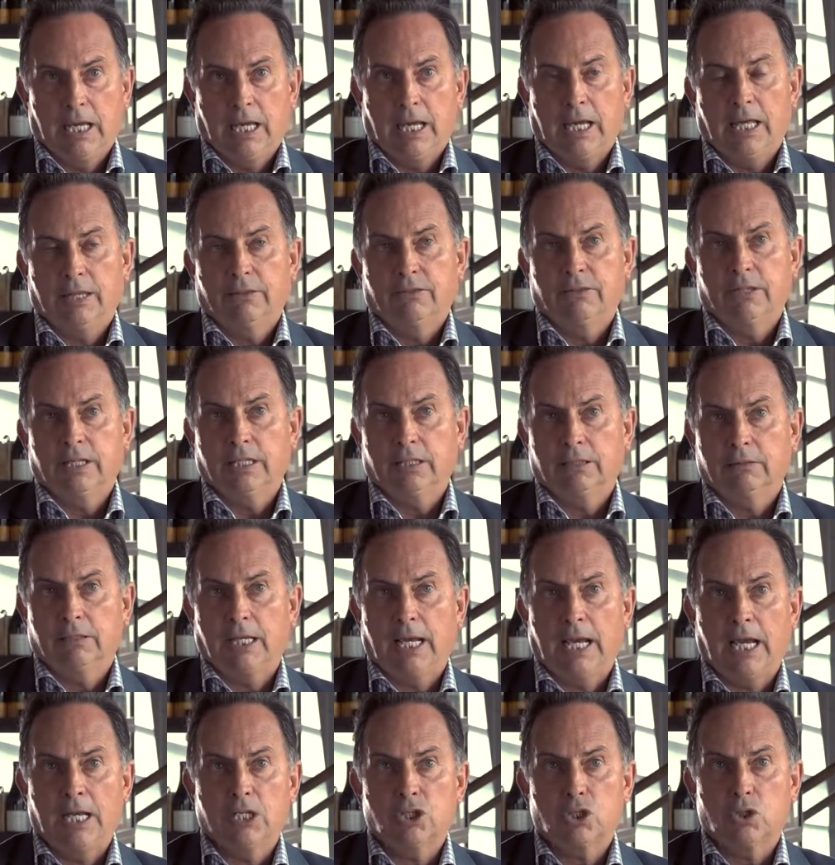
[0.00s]
And then
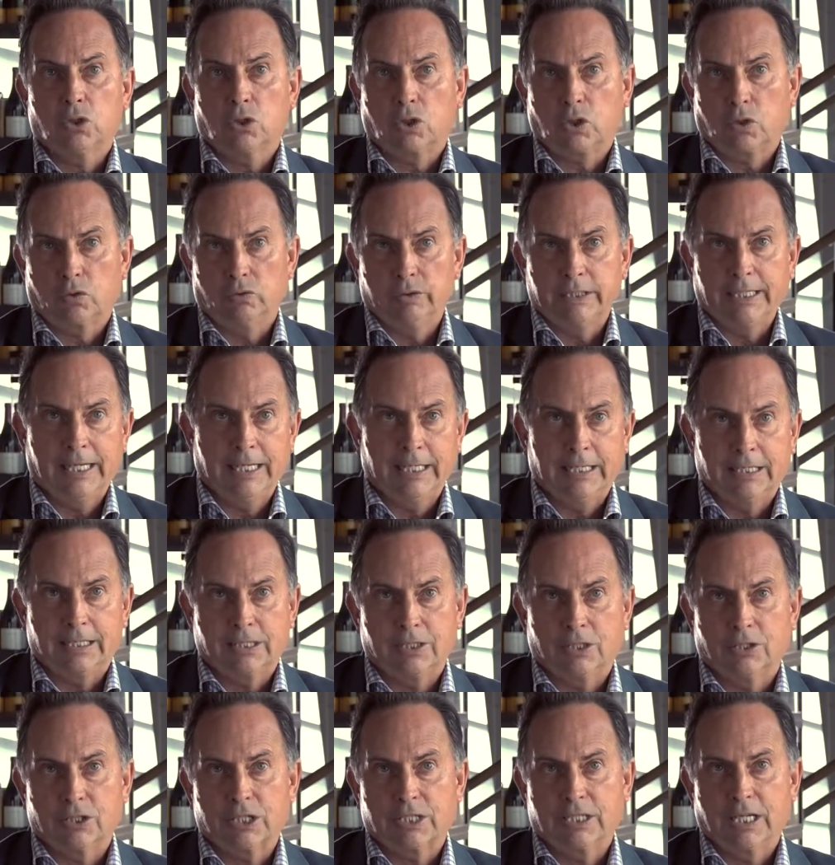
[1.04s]
as you
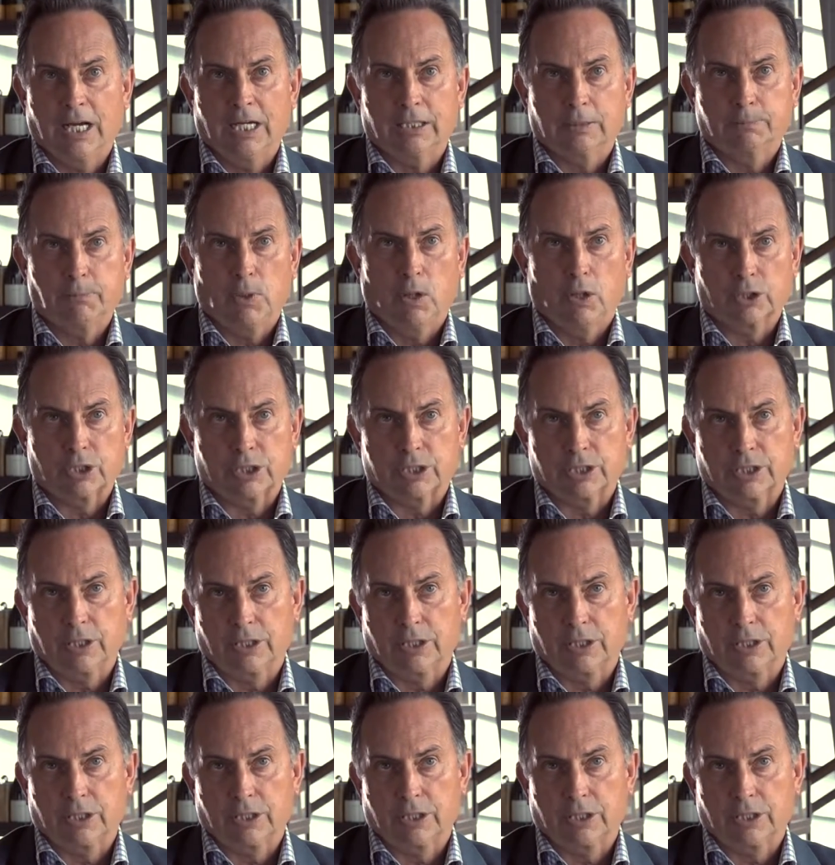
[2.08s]
create, you start to polish it.